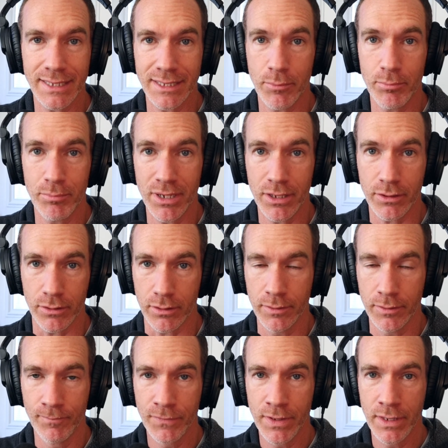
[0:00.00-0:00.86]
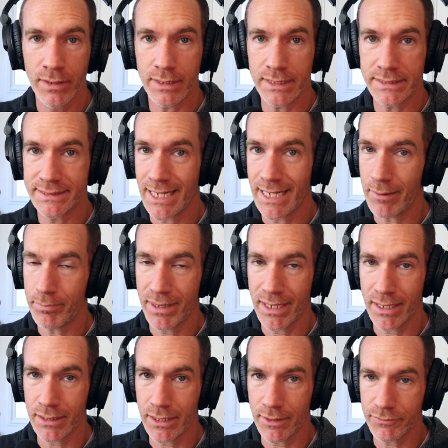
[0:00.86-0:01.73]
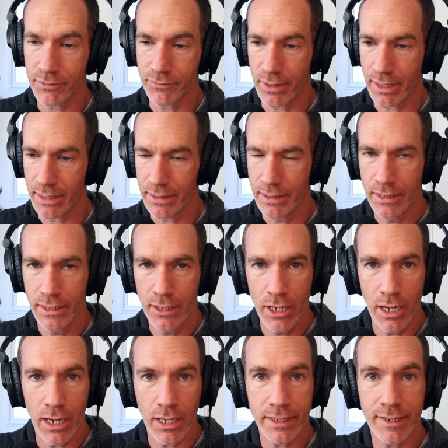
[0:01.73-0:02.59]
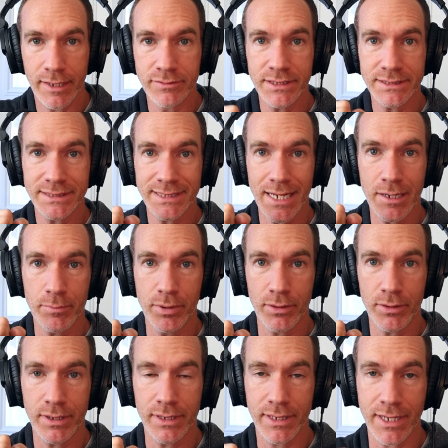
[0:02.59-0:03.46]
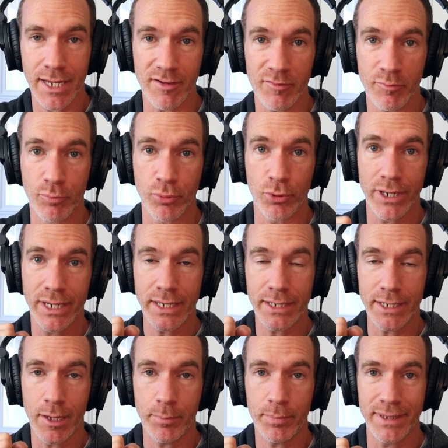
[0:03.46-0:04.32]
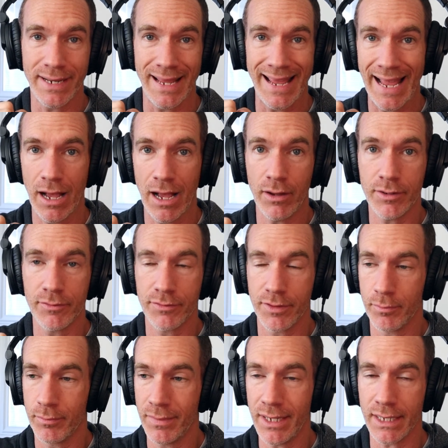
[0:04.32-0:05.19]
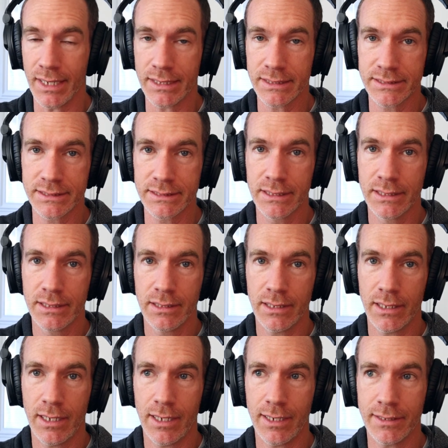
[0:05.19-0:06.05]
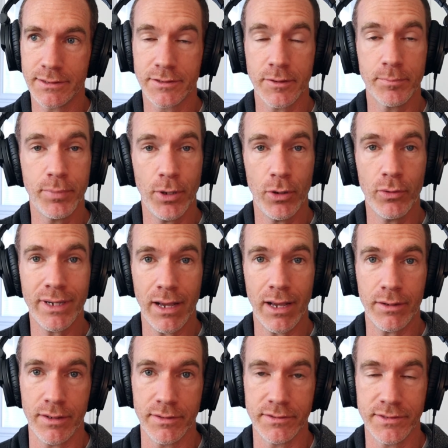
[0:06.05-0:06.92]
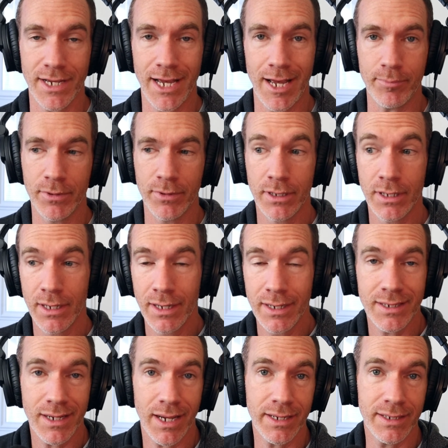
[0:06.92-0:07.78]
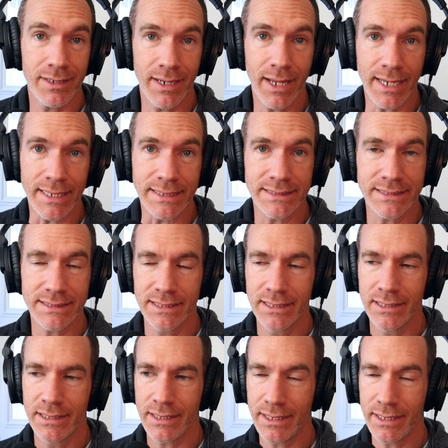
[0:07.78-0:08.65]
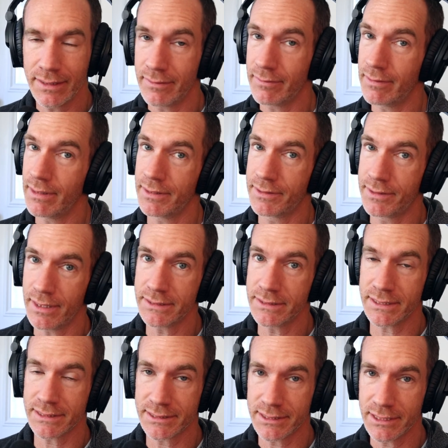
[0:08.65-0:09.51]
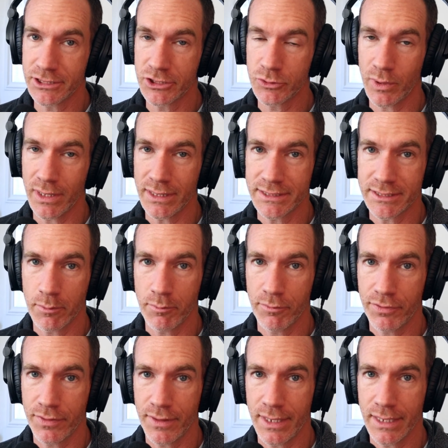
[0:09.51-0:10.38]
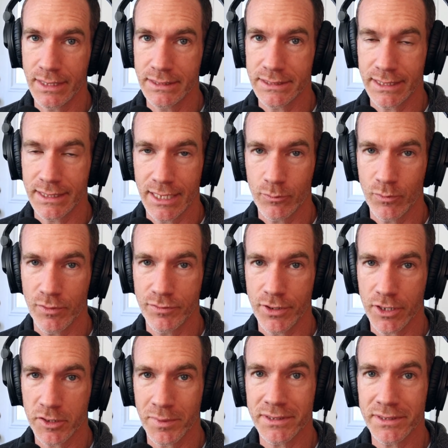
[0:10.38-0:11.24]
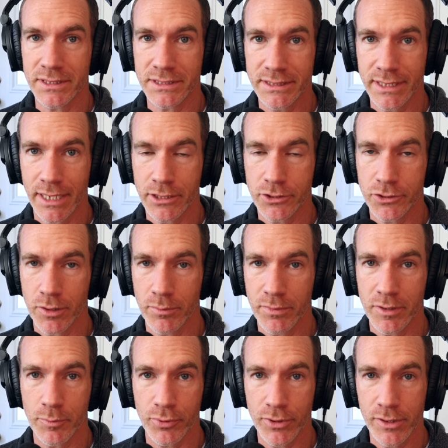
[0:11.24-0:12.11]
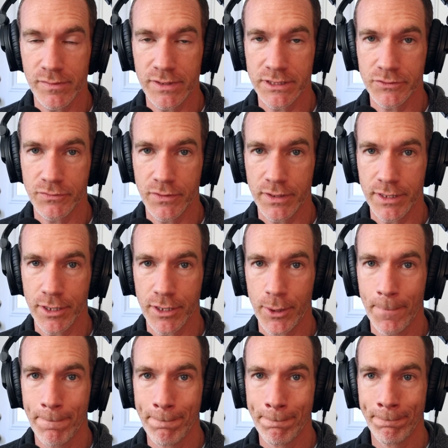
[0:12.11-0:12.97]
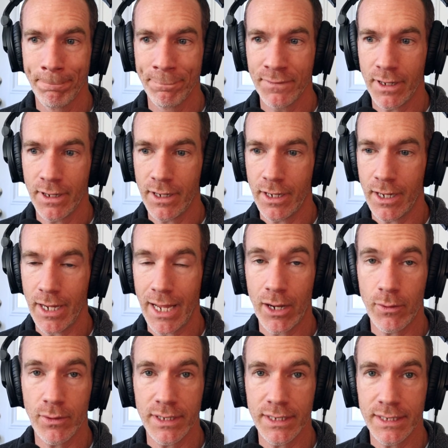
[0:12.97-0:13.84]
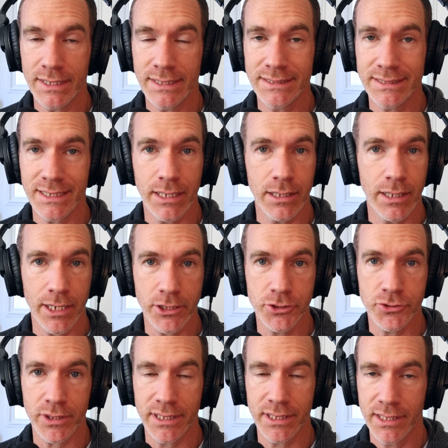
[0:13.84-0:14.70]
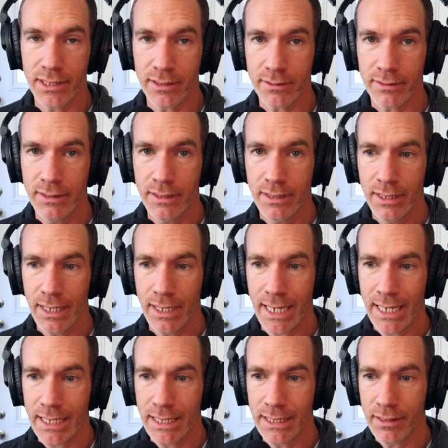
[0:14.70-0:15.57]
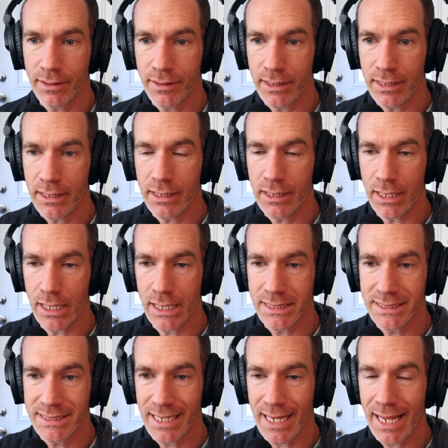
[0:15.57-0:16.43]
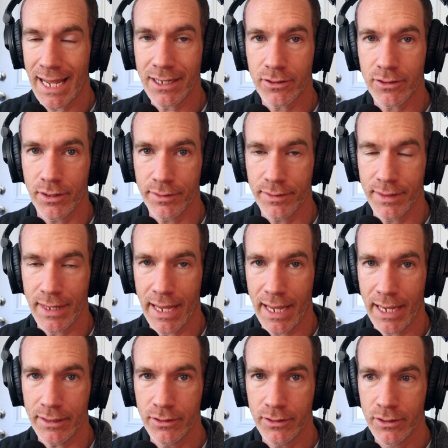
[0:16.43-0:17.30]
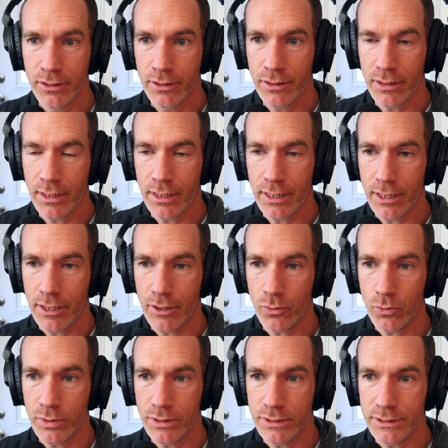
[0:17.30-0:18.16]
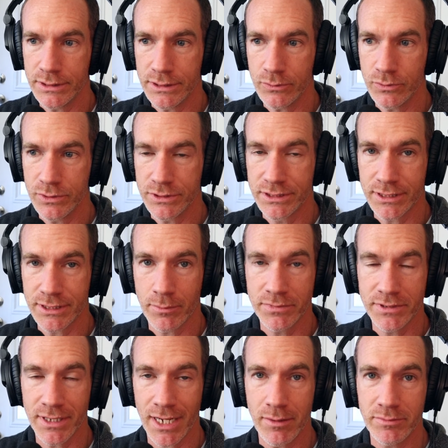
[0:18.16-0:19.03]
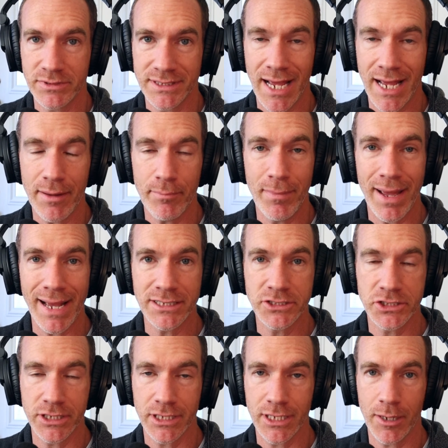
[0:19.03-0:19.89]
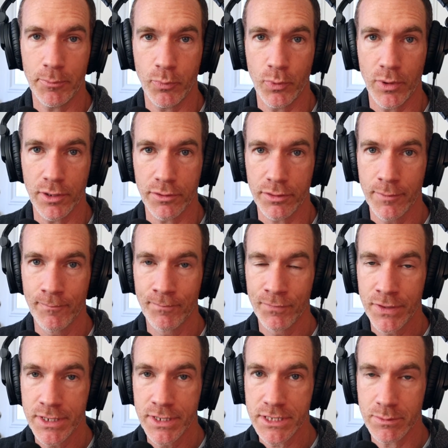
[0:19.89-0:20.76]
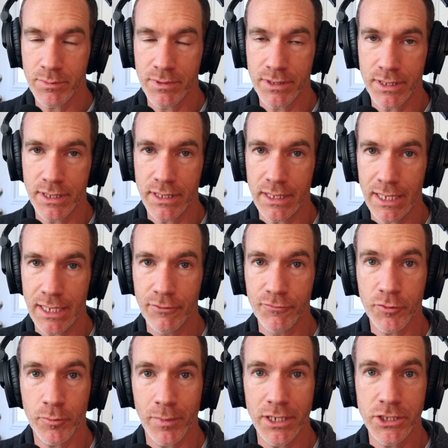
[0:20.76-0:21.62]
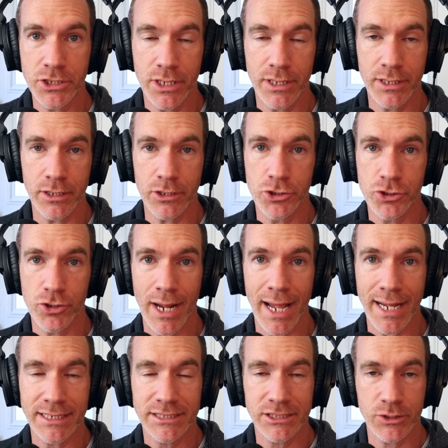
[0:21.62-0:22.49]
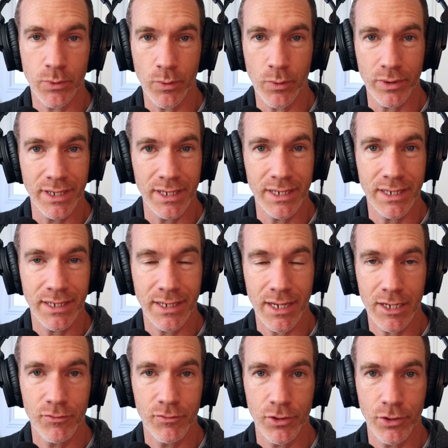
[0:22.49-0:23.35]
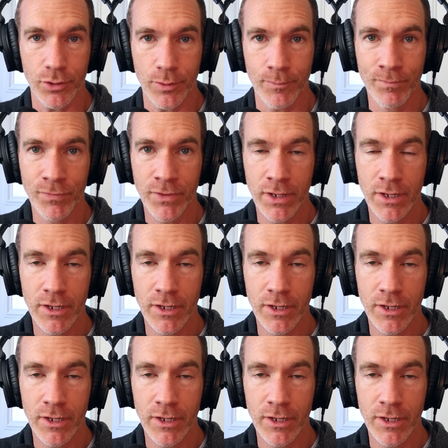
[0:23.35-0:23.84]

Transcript: in the middle that's not panned left and right, gives us that ability to kind of bring it up and out of the mix to poke out on top. Kind of nice. It does accentuate some things. Again, we've talked about this kick drum in the previous video, how it is an electric kit, and the attack on that was sometimes not matching up with some of the information in their tracks. So we were getting kind of a little